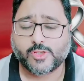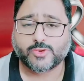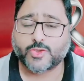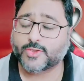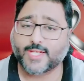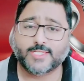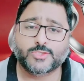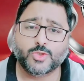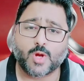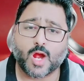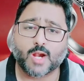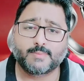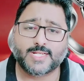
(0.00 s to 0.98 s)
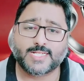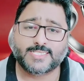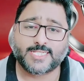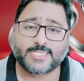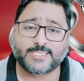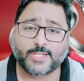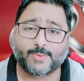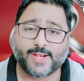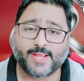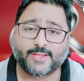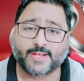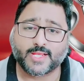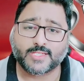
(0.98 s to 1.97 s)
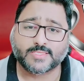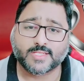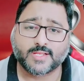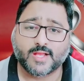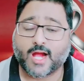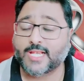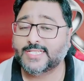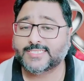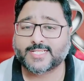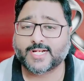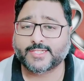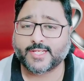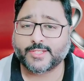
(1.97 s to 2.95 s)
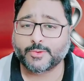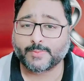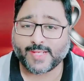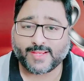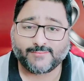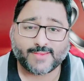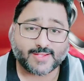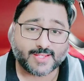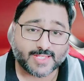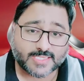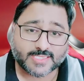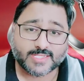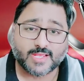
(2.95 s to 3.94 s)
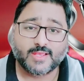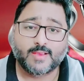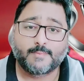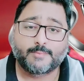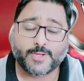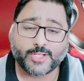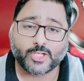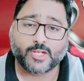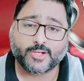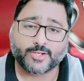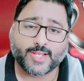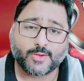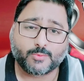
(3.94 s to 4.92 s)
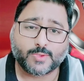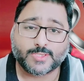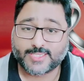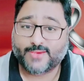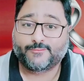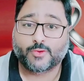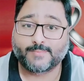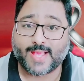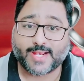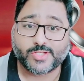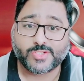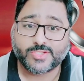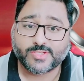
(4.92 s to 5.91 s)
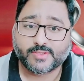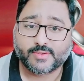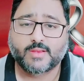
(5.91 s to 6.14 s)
So there is no harm in exchanging wedding rings, unless and until you believe that this particular ring would save your marriage,